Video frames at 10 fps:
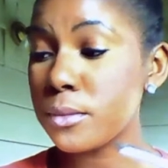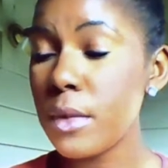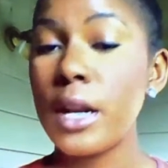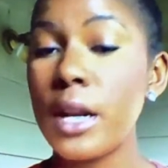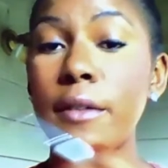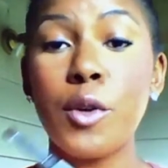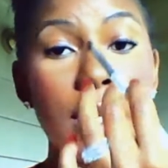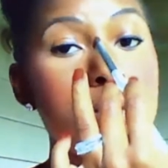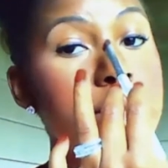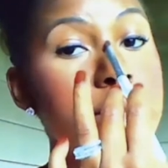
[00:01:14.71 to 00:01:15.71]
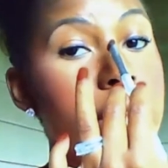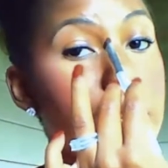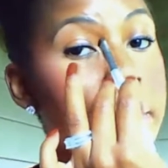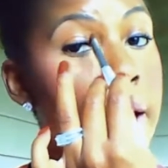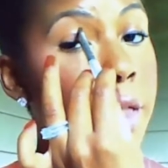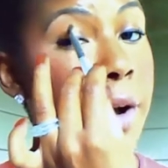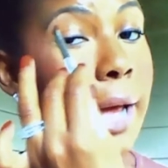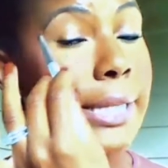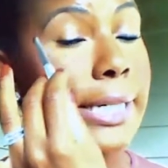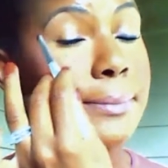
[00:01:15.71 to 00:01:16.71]
And of course I'll do that on my other
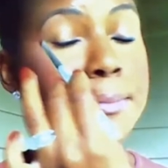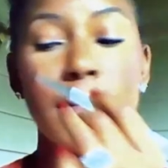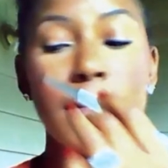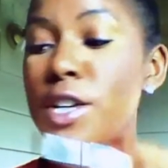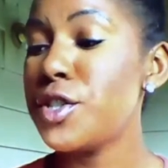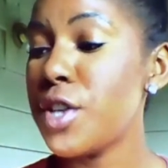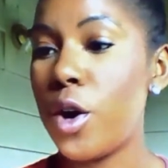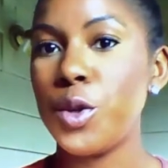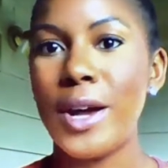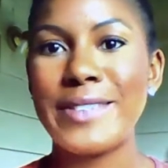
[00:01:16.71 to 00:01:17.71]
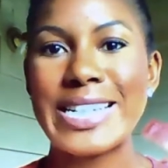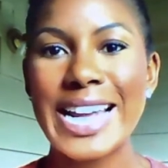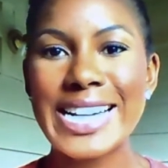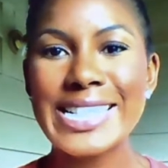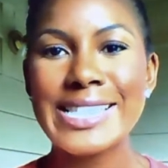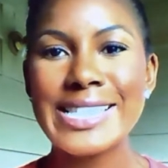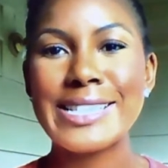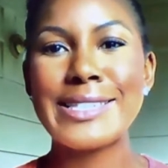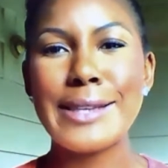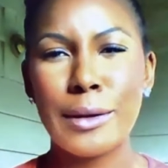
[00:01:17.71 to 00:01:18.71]
eyelid. So you have a nice
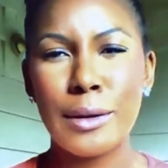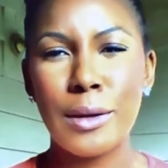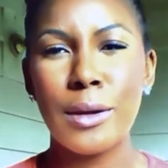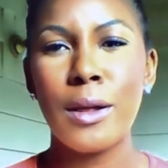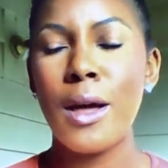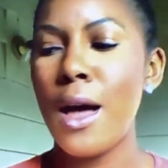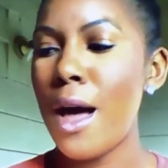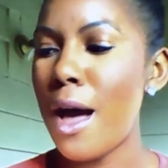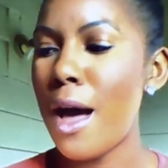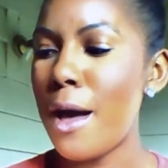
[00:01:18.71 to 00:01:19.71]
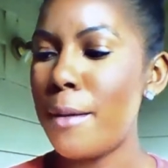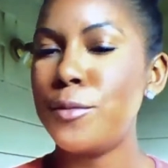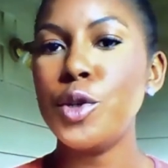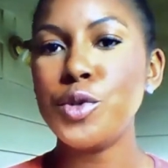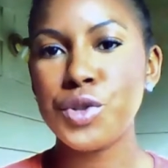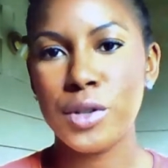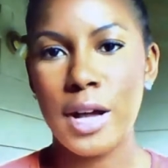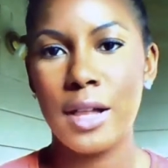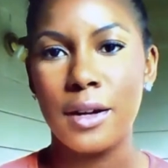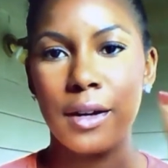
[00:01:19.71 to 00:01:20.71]
subtle neutral
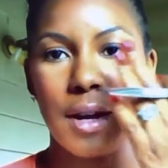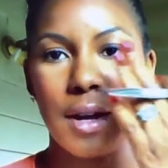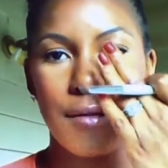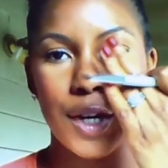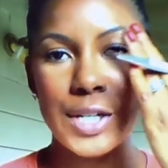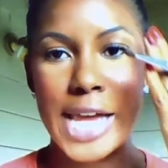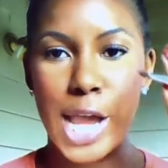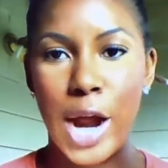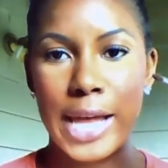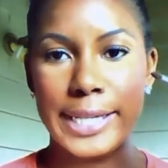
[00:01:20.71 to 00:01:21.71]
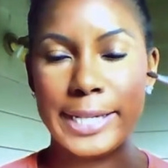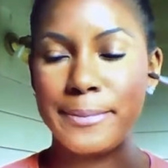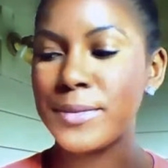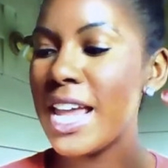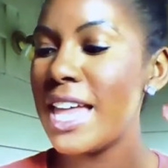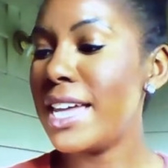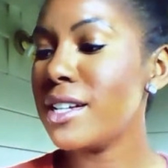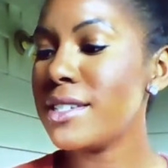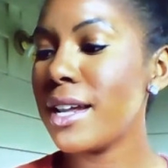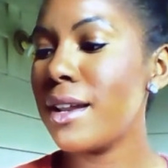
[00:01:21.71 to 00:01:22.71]
color covering your entire eyelid. Then
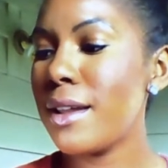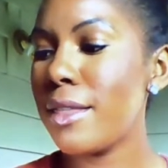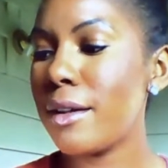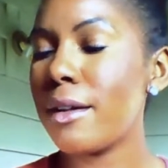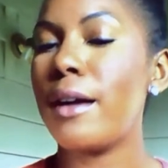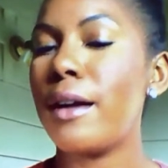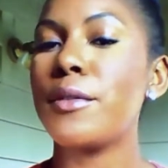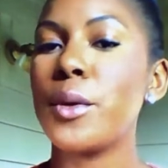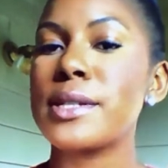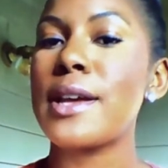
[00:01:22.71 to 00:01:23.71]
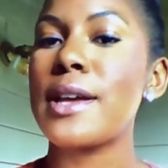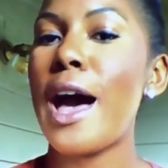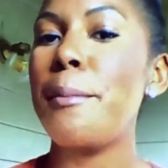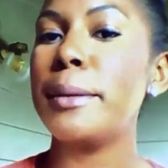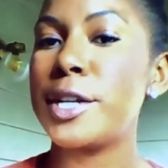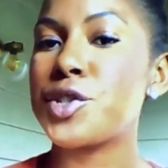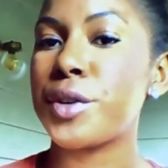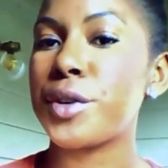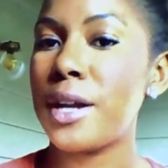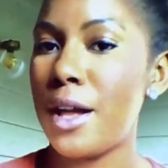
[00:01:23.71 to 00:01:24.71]
I'll take another, of course,
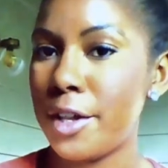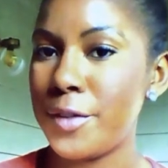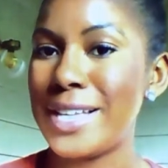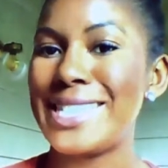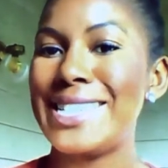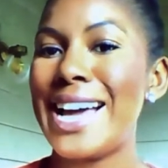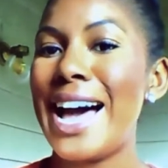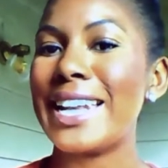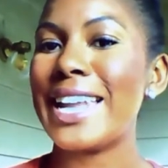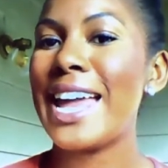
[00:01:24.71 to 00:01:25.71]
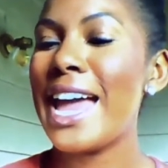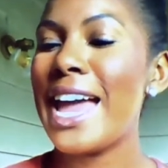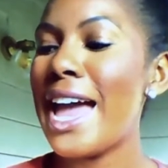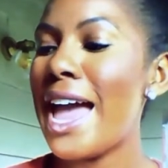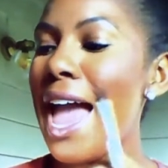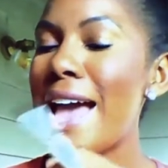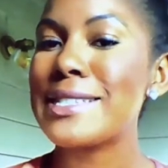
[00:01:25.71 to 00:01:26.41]
complementary color that's not as